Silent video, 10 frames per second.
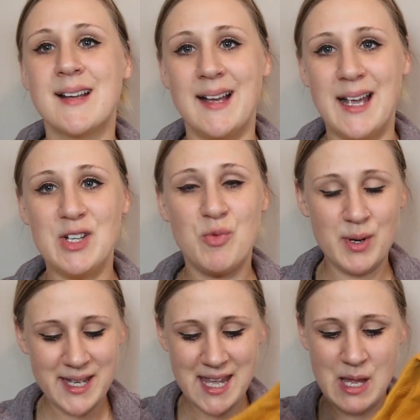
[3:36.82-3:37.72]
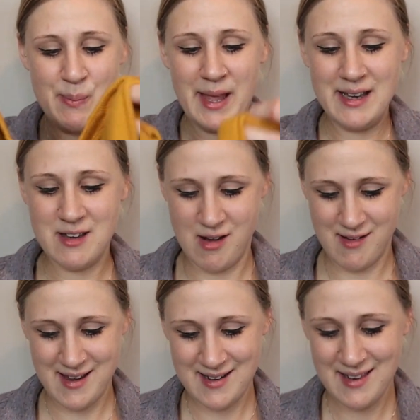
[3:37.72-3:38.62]
Kind of want to keep it,
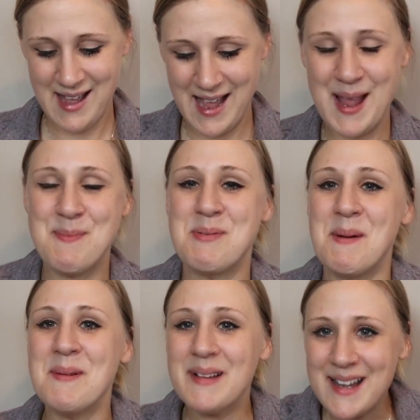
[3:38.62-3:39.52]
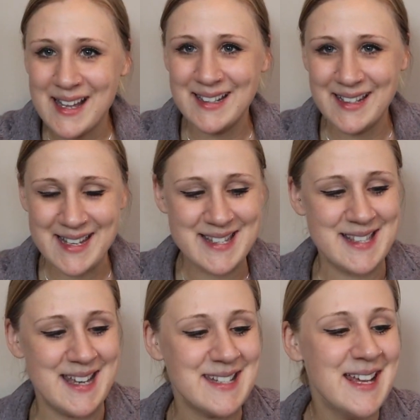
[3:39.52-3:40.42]
not gonna lie. Probably gonna
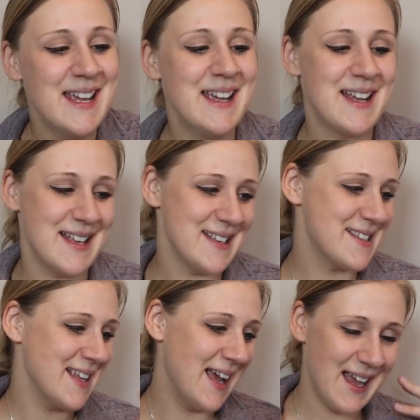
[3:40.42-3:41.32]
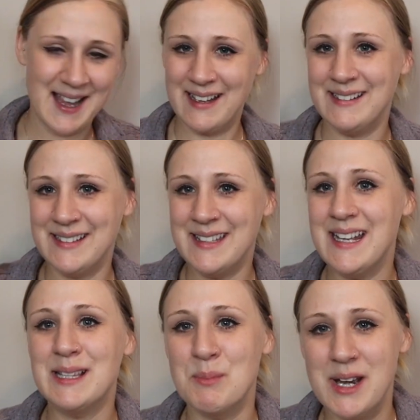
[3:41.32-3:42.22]
list it, because I
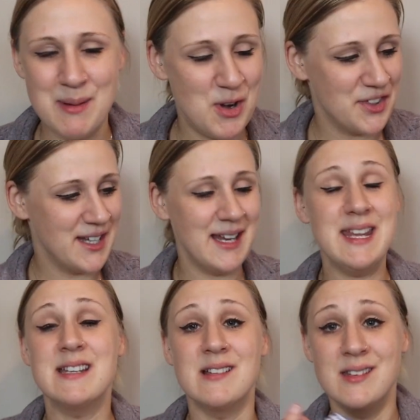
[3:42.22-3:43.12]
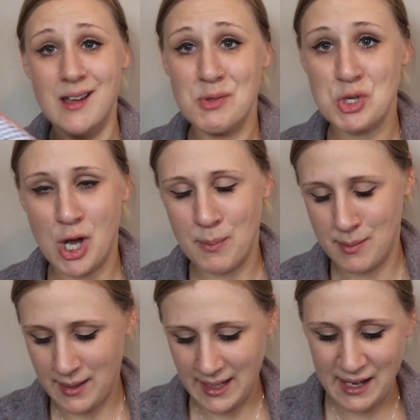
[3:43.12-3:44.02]
need the money more than I need another top
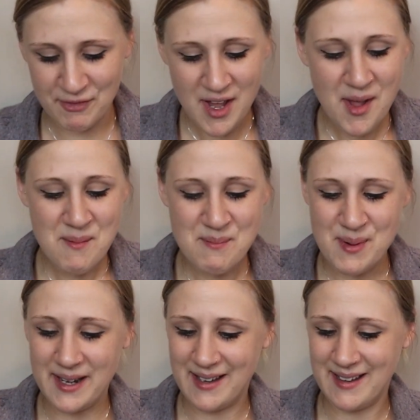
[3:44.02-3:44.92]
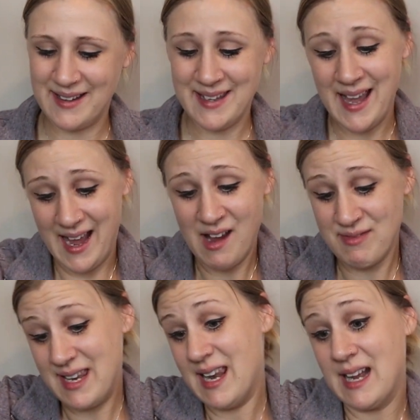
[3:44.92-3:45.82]
in my life. But uh, yeah, I
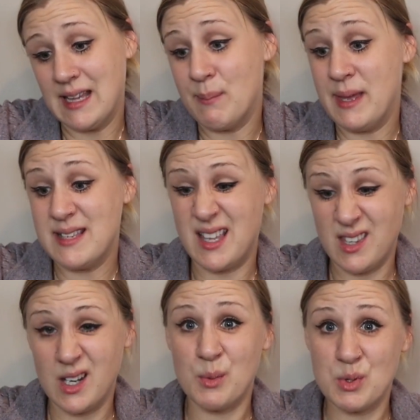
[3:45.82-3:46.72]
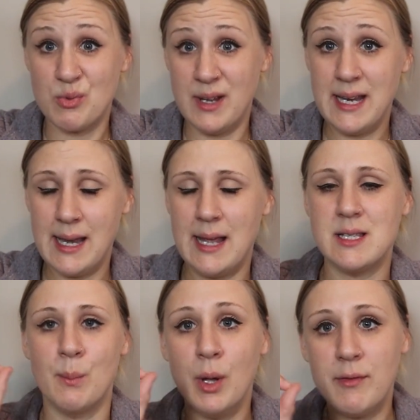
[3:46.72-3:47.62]
really like that piece. I thought it was really
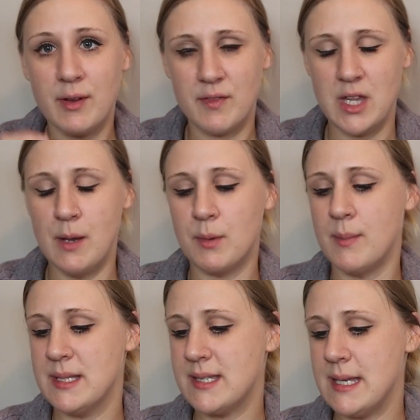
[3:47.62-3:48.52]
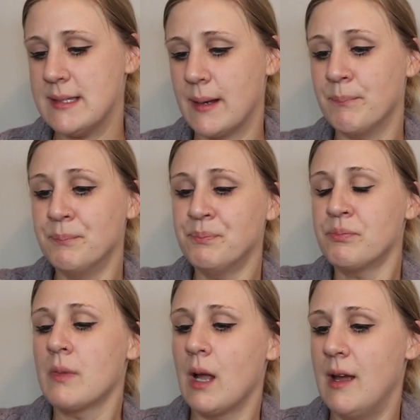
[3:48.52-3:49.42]
nice and perfect for the upcoming season.
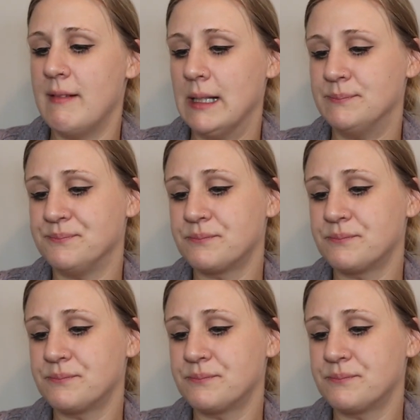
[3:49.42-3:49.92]
All right.